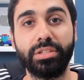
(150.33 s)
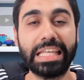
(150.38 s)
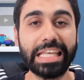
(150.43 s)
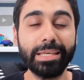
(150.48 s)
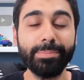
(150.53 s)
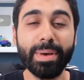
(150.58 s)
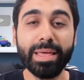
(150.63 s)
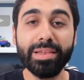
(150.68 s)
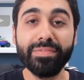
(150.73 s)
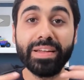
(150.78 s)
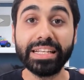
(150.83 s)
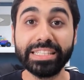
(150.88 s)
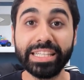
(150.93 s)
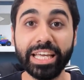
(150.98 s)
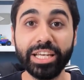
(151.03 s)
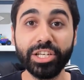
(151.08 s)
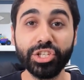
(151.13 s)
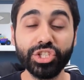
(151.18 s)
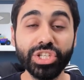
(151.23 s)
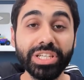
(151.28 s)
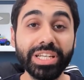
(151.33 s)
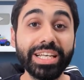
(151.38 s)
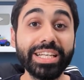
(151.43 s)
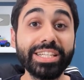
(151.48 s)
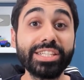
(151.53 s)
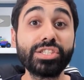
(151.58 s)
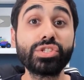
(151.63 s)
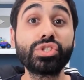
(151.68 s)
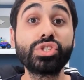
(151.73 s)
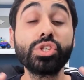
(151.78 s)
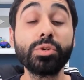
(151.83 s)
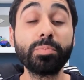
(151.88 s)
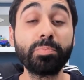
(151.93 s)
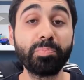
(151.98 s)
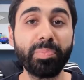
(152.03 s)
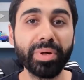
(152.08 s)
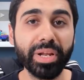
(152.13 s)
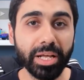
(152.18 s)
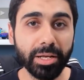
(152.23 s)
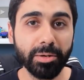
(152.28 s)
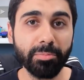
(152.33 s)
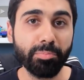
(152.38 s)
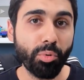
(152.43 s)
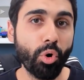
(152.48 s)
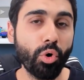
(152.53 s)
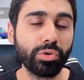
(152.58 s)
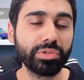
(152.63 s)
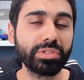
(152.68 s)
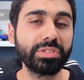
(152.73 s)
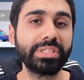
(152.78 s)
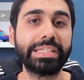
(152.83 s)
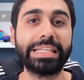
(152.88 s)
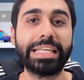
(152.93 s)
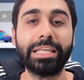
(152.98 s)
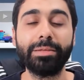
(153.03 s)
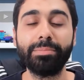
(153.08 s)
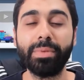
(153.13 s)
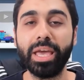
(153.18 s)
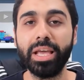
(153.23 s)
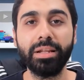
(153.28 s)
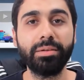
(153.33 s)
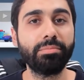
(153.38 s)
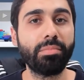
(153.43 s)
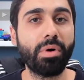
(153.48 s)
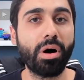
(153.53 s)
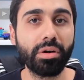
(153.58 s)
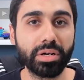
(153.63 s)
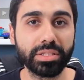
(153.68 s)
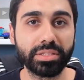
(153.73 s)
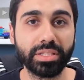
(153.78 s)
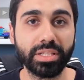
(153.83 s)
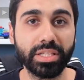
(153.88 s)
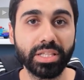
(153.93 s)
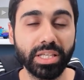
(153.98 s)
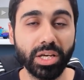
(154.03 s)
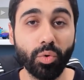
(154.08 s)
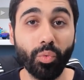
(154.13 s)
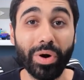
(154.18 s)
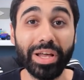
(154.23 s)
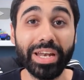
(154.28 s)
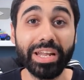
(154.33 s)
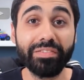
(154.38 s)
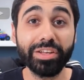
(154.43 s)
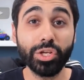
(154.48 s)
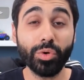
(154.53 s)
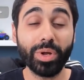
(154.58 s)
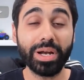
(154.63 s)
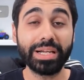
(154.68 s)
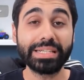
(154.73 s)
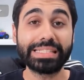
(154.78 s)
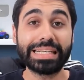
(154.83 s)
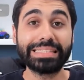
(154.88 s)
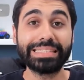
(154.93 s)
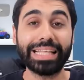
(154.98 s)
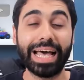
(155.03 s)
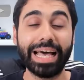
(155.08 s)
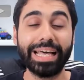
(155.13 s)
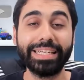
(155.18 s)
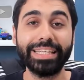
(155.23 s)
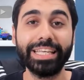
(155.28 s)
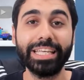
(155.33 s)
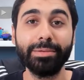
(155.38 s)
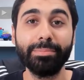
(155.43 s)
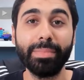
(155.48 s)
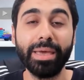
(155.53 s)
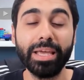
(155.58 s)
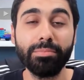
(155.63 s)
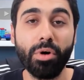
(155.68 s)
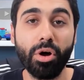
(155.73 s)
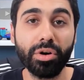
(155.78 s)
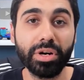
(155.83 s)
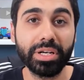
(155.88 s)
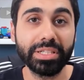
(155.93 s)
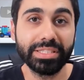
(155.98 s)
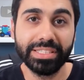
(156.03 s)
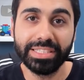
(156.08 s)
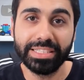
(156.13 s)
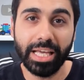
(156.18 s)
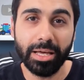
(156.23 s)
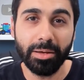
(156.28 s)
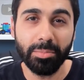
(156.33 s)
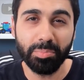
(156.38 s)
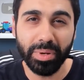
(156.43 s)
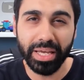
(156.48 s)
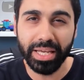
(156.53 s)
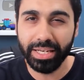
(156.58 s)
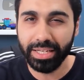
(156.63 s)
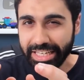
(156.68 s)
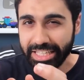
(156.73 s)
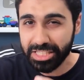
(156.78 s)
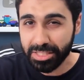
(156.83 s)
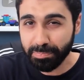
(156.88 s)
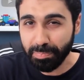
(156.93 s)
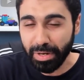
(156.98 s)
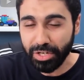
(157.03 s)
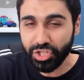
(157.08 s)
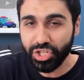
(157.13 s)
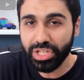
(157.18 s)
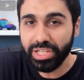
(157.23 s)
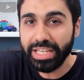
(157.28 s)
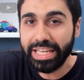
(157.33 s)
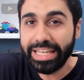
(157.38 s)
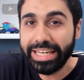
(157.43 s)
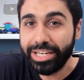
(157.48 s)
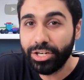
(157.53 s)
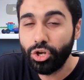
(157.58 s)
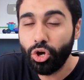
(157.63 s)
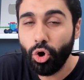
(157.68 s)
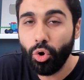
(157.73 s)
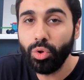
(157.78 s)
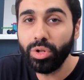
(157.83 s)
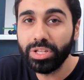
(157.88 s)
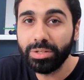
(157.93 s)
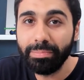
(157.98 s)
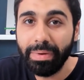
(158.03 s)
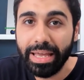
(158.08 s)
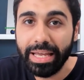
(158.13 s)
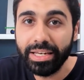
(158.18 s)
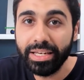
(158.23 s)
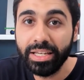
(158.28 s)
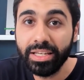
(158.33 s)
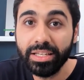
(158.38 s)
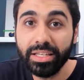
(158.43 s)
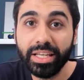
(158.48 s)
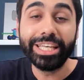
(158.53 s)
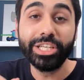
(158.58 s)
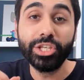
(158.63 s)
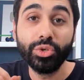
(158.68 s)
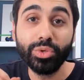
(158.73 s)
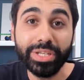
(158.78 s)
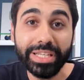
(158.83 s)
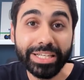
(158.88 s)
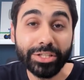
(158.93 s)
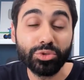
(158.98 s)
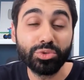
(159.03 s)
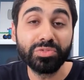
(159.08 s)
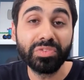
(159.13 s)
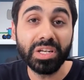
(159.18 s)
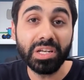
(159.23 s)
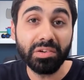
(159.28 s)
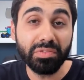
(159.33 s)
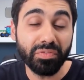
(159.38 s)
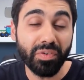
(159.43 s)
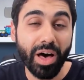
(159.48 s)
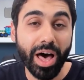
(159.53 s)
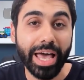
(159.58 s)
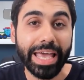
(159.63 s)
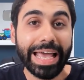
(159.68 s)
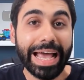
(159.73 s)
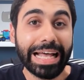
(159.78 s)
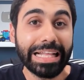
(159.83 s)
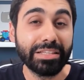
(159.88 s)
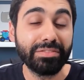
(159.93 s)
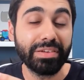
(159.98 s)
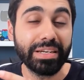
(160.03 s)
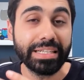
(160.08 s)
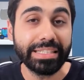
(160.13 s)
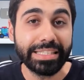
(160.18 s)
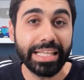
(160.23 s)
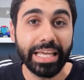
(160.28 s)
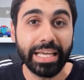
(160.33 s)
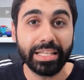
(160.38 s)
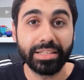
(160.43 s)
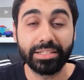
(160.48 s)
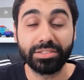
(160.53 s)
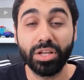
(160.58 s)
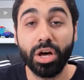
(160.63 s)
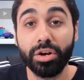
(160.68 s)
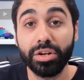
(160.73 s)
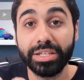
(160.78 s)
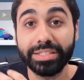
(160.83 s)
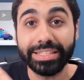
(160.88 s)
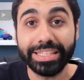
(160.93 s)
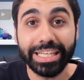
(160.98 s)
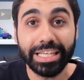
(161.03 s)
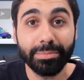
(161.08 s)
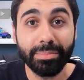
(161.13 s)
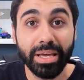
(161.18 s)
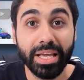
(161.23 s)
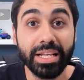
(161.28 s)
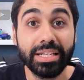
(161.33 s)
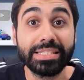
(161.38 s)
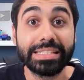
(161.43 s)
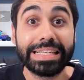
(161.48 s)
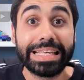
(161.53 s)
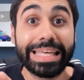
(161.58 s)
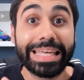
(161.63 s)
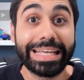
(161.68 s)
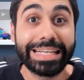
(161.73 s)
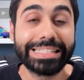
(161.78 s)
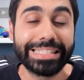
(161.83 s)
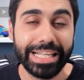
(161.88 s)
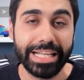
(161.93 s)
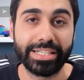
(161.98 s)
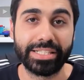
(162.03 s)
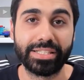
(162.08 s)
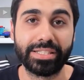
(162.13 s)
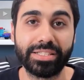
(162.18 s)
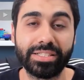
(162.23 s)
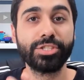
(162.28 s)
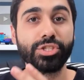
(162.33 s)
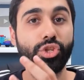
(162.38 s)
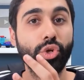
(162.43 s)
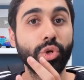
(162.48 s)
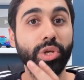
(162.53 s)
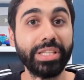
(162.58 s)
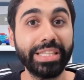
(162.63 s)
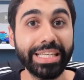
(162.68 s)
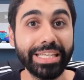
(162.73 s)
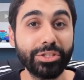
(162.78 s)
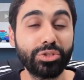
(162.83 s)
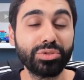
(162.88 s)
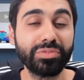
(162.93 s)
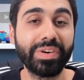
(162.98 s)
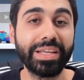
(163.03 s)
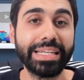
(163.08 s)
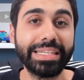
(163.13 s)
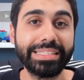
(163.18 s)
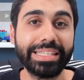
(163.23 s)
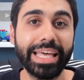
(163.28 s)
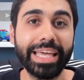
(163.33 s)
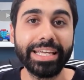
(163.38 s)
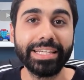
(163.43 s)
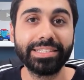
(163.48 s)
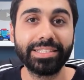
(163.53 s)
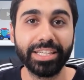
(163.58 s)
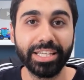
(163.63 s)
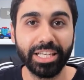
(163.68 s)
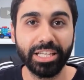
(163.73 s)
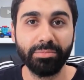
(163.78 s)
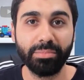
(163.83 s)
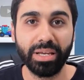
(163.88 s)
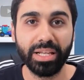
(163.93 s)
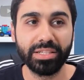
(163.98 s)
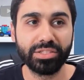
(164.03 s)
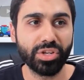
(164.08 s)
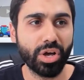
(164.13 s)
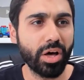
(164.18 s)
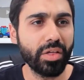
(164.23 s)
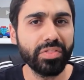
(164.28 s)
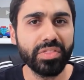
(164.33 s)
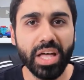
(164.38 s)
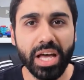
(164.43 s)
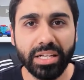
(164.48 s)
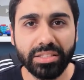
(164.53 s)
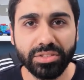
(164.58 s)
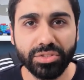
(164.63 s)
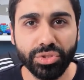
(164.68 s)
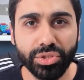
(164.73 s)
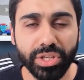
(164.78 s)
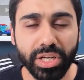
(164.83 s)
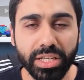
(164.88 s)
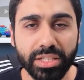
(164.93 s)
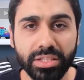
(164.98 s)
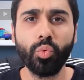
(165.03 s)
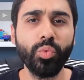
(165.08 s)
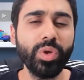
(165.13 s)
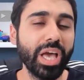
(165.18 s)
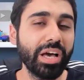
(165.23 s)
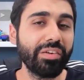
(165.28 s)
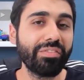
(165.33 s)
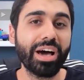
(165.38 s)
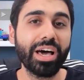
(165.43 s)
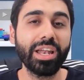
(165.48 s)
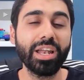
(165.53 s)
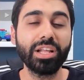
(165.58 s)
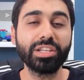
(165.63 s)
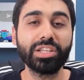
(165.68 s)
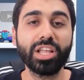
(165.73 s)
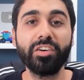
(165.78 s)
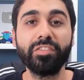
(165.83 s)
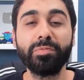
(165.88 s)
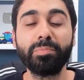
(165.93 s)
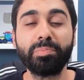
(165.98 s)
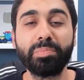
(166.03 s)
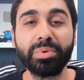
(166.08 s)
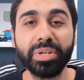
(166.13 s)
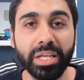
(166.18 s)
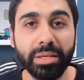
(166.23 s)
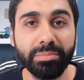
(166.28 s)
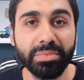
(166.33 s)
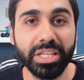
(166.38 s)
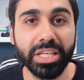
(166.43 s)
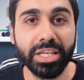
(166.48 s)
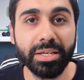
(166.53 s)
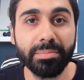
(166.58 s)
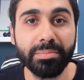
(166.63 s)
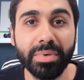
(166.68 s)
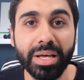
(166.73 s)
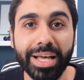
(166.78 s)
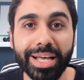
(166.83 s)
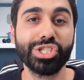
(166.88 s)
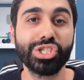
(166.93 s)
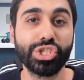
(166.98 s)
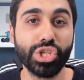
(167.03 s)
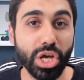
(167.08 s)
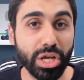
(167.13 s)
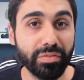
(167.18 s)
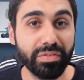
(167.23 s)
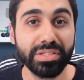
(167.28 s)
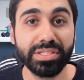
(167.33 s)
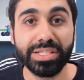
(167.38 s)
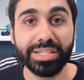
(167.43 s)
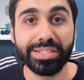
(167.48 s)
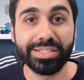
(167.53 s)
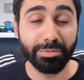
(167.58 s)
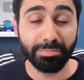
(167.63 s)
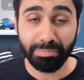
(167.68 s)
Email validation is super important in email marketing. Whenever you want to send an email marketing campaign, especially in cold mailing, you need to verify and validate the target emails exists. So you need to validate emails. On the internet, we have a lot of premium services.